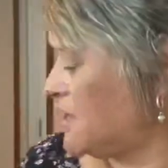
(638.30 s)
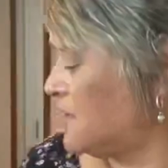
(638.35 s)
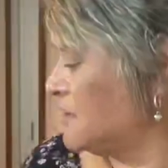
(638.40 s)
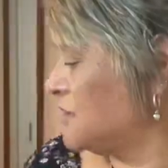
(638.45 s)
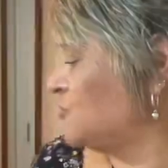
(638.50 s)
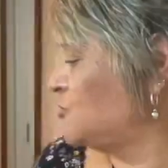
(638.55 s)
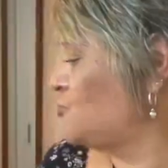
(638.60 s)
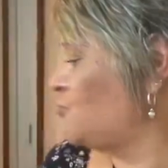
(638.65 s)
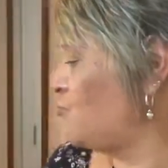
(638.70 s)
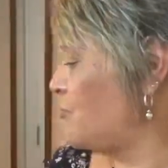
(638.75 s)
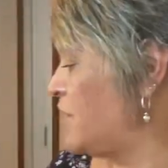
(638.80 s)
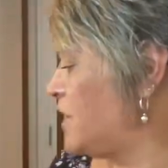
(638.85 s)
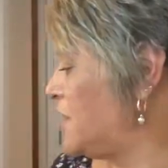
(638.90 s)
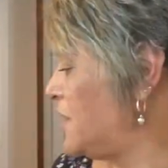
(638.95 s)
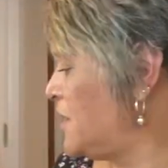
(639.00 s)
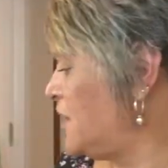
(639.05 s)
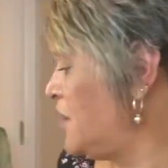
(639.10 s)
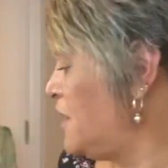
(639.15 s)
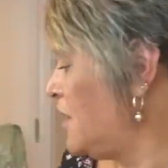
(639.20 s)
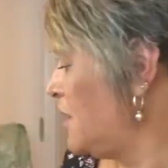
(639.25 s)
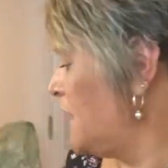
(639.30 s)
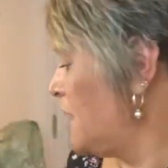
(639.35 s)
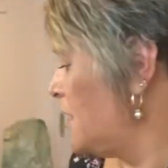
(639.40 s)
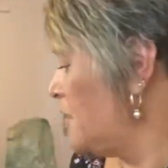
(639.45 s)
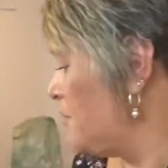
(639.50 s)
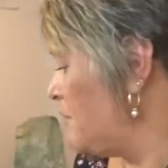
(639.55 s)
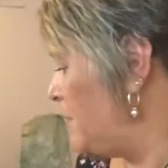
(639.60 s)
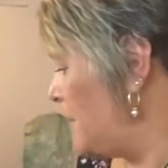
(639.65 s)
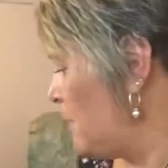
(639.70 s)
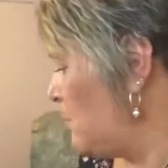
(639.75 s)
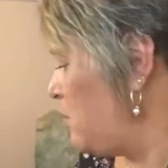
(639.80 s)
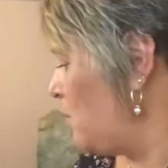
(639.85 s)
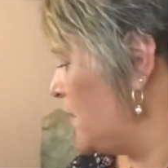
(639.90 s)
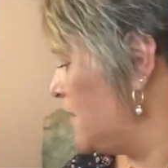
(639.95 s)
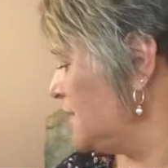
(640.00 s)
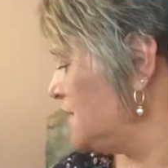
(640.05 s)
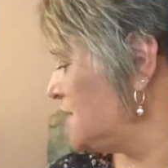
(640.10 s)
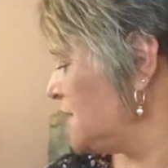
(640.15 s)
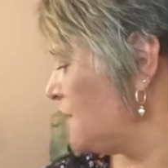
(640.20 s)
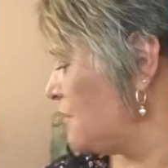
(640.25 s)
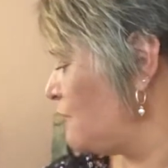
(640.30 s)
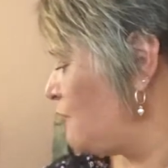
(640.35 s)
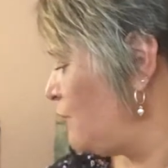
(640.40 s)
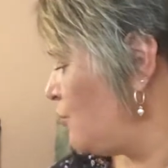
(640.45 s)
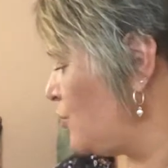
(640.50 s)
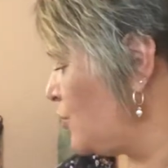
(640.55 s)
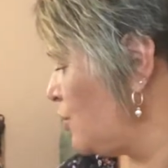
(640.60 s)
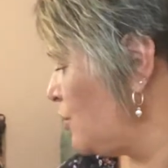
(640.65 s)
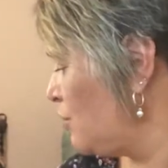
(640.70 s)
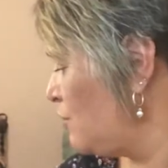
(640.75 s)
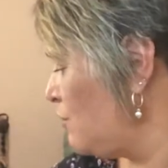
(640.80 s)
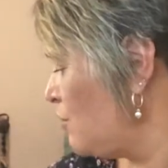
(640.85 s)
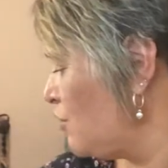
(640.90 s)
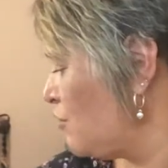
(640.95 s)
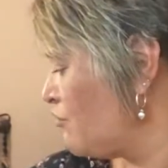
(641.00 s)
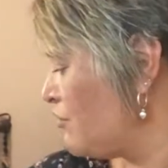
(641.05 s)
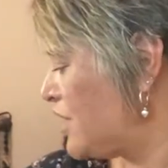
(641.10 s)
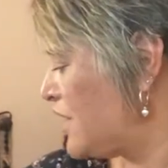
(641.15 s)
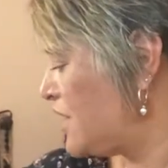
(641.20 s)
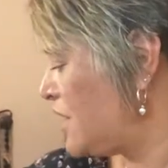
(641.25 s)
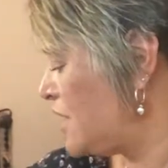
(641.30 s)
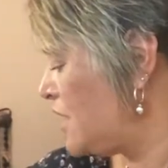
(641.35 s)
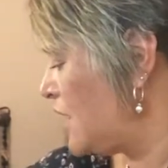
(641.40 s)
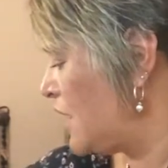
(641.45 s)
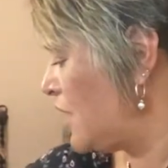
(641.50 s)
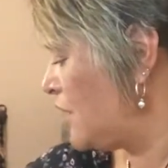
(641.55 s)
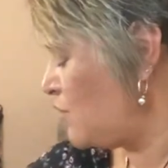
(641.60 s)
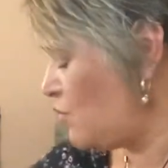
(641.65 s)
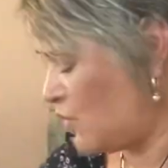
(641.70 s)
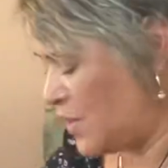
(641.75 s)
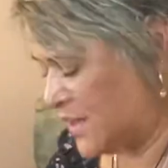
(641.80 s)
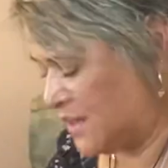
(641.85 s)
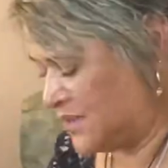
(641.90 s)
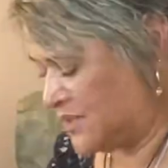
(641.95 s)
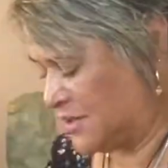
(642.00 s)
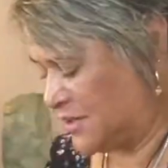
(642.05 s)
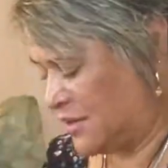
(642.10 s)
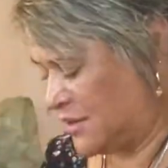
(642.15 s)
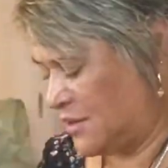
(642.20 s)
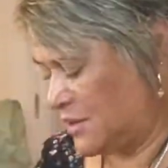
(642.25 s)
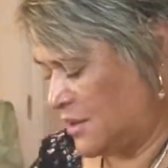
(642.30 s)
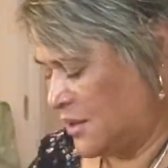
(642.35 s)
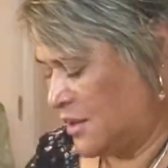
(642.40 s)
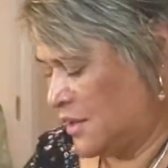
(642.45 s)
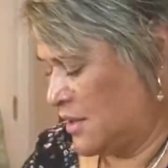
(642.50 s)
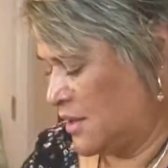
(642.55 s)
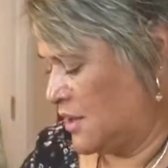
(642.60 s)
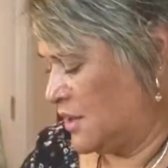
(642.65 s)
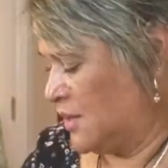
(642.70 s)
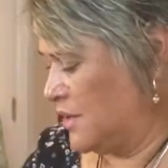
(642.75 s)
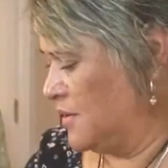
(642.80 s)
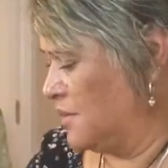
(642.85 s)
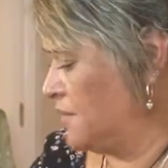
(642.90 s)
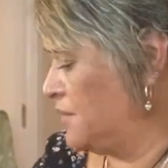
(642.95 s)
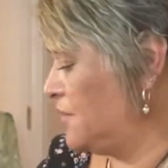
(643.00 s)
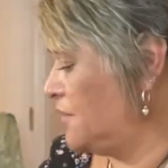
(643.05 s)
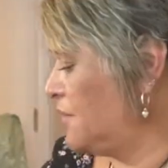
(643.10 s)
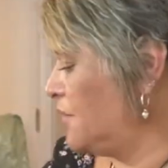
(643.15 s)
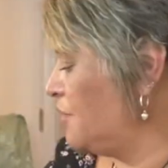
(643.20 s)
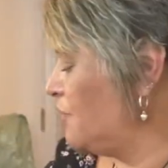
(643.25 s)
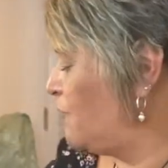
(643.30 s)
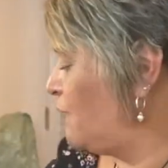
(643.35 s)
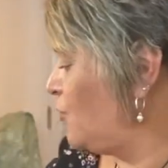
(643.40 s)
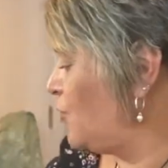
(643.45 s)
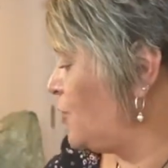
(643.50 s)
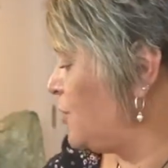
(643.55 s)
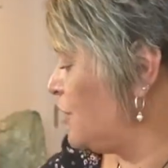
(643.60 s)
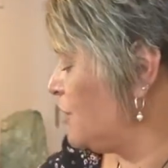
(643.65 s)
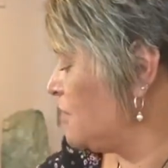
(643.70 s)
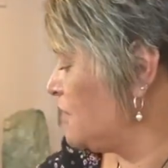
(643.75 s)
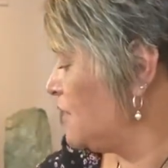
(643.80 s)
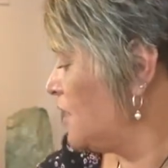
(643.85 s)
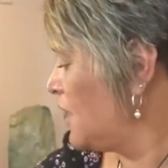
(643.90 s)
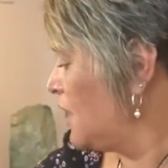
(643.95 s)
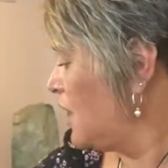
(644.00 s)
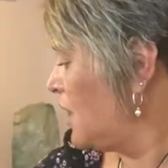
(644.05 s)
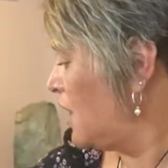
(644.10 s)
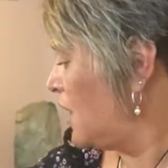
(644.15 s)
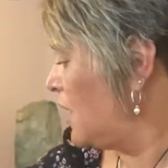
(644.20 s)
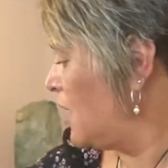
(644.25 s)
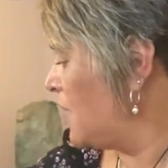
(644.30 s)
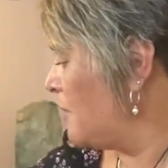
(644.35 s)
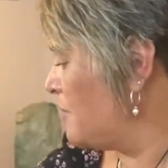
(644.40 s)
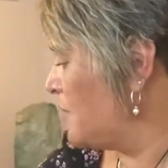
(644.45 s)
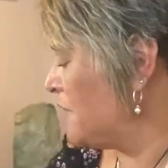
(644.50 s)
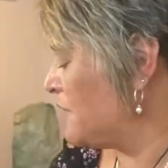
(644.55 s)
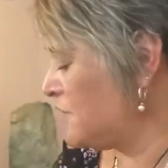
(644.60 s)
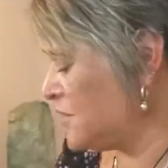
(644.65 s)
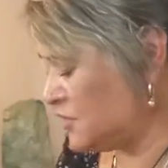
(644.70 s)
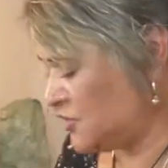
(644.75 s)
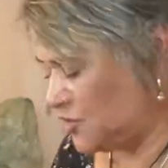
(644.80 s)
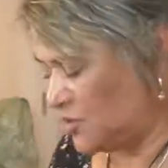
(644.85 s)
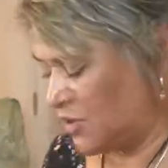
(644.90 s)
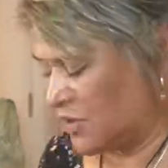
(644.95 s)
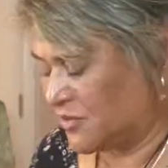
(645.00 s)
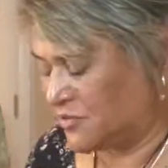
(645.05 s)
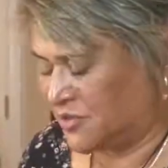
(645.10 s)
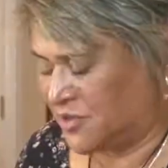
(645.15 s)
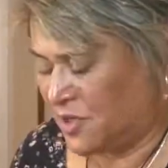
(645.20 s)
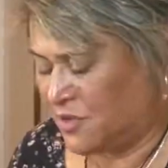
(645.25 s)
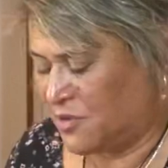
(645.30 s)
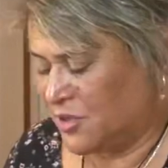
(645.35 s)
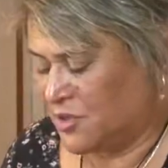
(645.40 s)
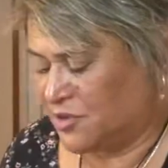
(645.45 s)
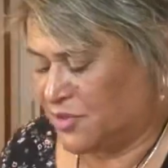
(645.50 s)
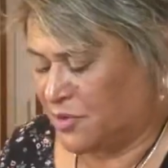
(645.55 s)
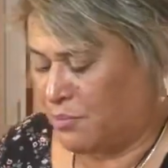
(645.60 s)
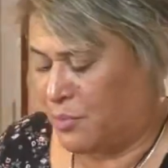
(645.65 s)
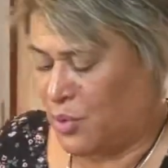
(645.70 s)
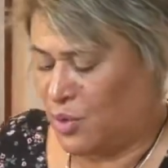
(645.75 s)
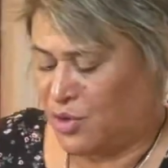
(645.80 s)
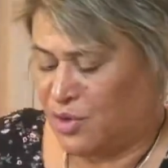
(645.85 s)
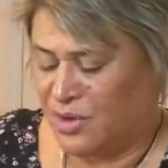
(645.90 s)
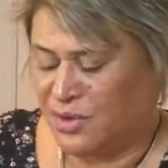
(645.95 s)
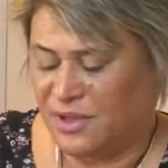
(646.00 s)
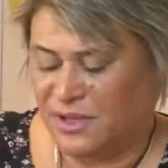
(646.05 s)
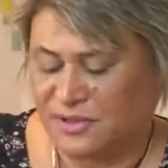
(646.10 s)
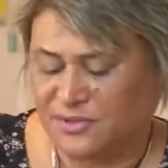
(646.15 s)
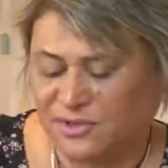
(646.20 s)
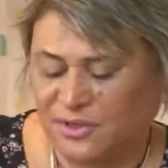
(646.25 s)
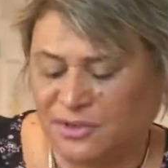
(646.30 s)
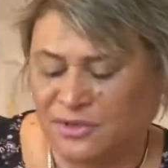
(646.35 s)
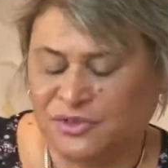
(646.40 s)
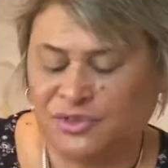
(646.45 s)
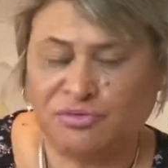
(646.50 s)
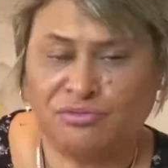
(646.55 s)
is ready but waiting for you, or ready and waiting for you. And it's like, see, there's a bird in there, so it's